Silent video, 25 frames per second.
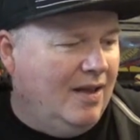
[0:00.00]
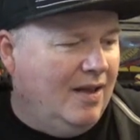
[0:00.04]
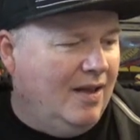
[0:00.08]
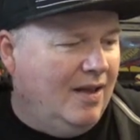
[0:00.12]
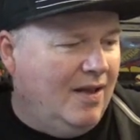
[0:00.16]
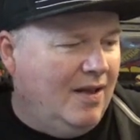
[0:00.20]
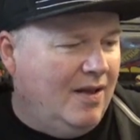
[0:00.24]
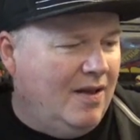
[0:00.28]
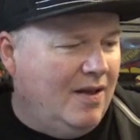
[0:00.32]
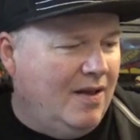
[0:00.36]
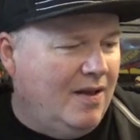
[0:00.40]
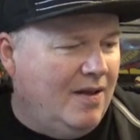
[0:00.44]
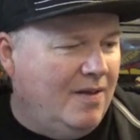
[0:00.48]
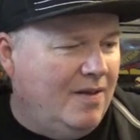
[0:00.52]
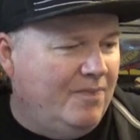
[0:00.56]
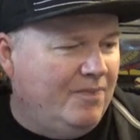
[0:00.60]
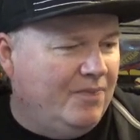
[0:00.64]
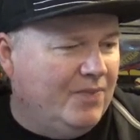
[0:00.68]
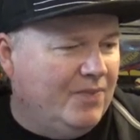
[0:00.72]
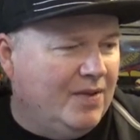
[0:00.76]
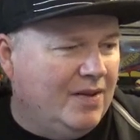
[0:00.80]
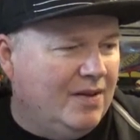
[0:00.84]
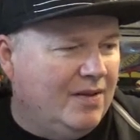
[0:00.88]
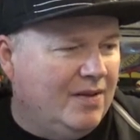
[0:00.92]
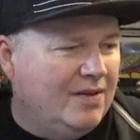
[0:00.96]

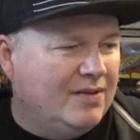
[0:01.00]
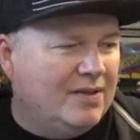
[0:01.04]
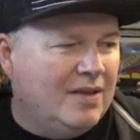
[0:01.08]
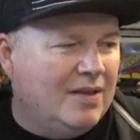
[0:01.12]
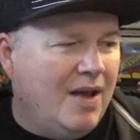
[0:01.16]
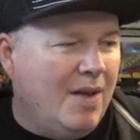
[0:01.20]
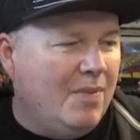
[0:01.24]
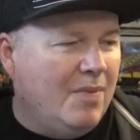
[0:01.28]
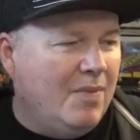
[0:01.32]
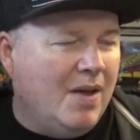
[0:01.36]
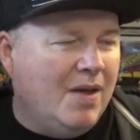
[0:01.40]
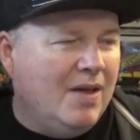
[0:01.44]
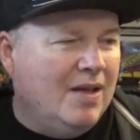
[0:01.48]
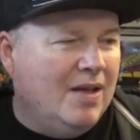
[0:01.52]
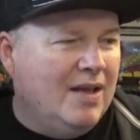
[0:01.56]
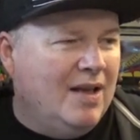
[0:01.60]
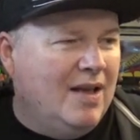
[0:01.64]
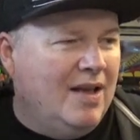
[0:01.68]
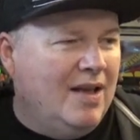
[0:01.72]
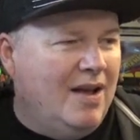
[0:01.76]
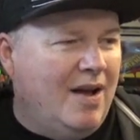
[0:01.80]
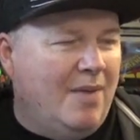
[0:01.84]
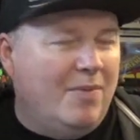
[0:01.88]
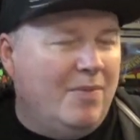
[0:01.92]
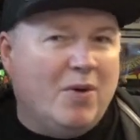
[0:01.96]
Because I'm not
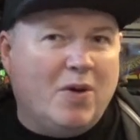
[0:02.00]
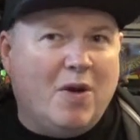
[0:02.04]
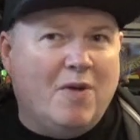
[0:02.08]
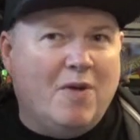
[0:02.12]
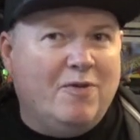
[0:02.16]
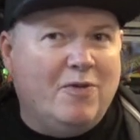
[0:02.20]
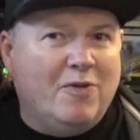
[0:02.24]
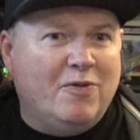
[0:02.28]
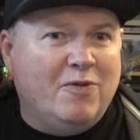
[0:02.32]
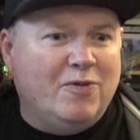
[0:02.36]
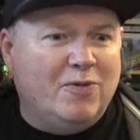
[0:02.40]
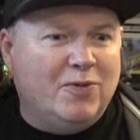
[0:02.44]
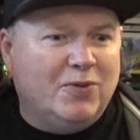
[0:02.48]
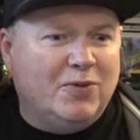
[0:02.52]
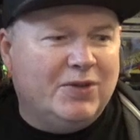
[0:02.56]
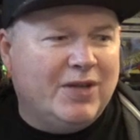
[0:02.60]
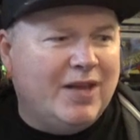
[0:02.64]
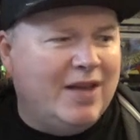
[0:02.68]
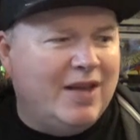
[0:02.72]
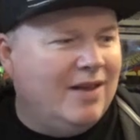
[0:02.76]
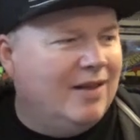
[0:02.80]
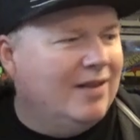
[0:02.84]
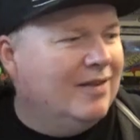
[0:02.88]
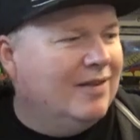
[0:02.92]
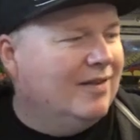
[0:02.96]
going for a full
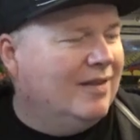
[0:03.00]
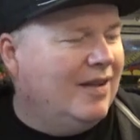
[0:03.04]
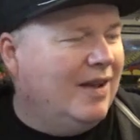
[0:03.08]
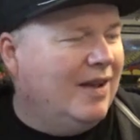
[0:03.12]
set.